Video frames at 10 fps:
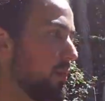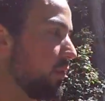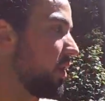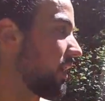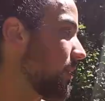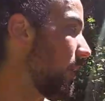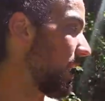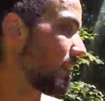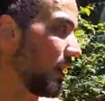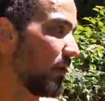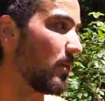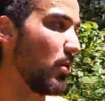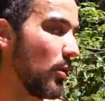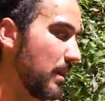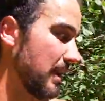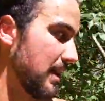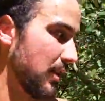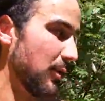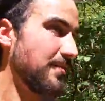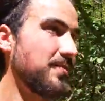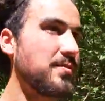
We forgot to buy stuff in Port McNeil.